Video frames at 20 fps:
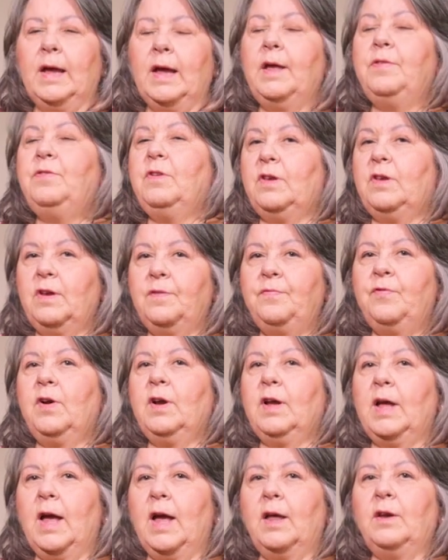It's a
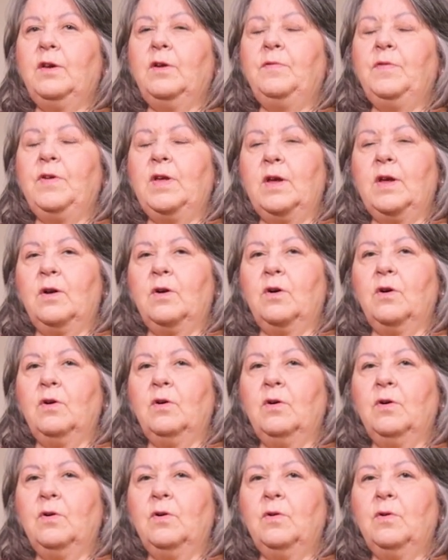different kind of
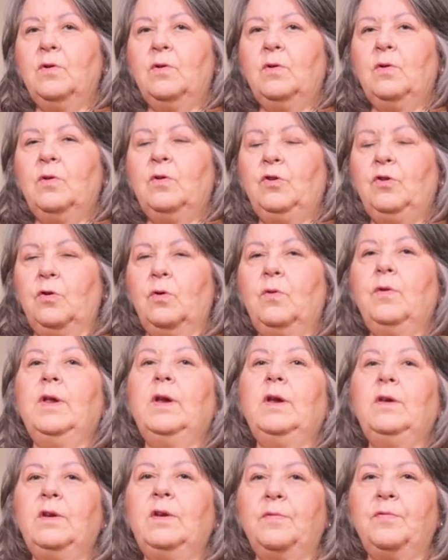year. You're
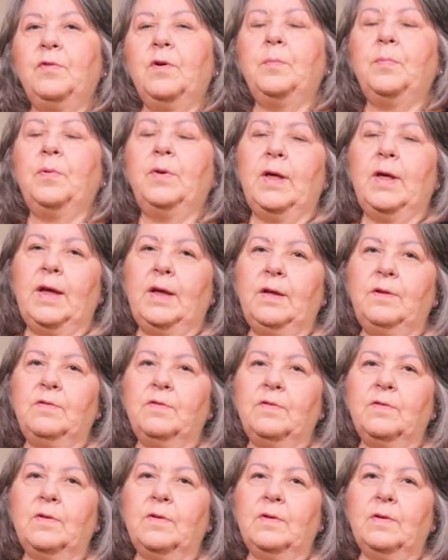in a different
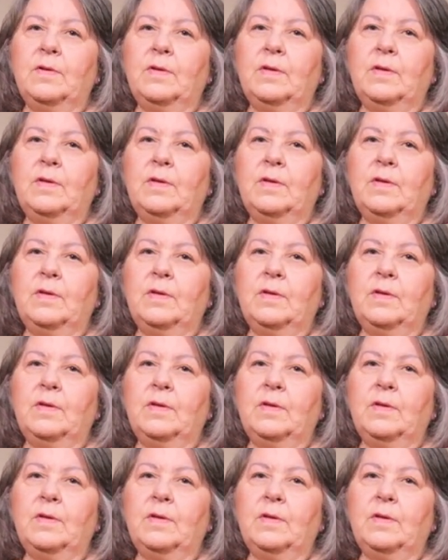place.